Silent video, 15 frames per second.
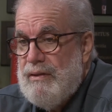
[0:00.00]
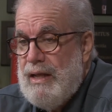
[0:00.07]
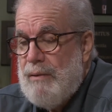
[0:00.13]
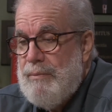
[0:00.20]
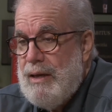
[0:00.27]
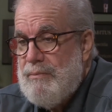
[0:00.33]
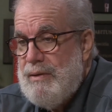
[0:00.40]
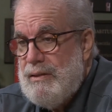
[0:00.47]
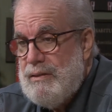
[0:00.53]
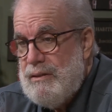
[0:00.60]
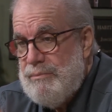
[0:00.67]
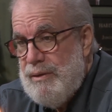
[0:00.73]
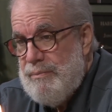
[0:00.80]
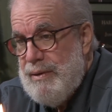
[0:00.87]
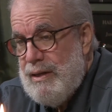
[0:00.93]
That'll make me
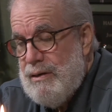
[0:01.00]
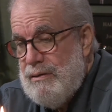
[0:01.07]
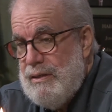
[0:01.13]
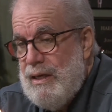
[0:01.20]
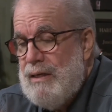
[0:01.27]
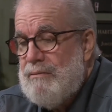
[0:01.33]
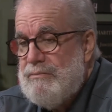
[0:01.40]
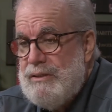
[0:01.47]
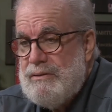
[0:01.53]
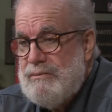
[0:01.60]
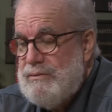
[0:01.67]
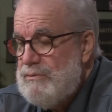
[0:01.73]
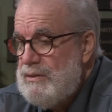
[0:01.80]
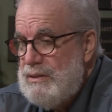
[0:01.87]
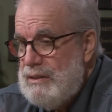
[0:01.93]
a little bit better? Yeah,
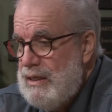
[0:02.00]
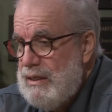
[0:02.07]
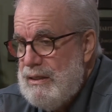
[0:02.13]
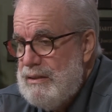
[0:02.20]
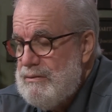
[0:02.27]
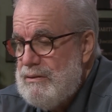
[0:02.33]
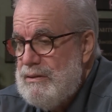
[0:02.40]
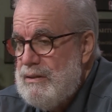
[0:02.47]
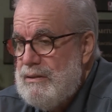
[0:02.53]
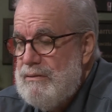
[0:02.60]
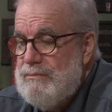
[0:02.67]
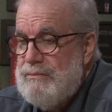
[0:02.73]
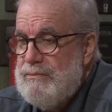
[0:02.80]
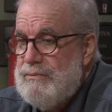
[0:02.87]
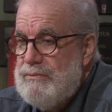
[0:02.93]
just the one thing. That's
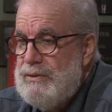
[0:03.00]
all.